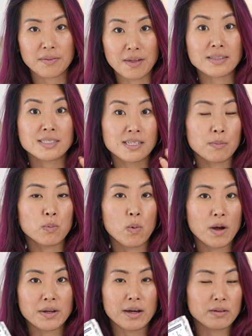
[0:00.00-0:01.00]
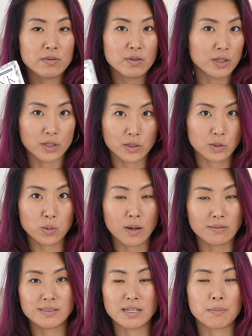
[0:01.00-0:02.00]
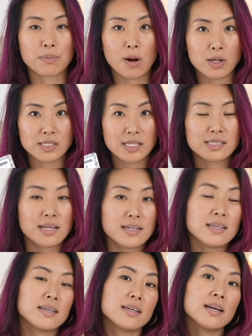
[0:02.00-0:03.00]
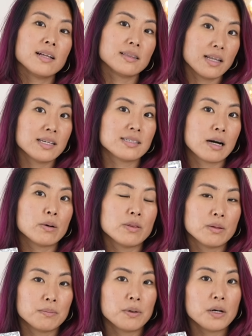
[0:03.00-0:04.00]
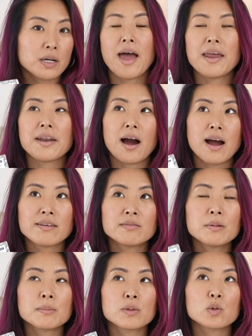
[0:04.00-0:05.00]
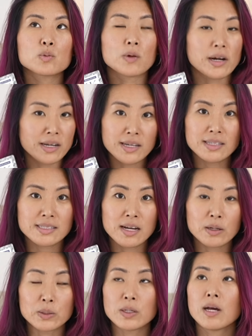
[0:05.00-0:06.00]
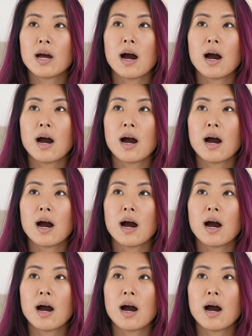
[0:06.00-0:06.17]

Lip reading: That's step one out of the 12-step process that he lays out in the book. And I remember writing it down.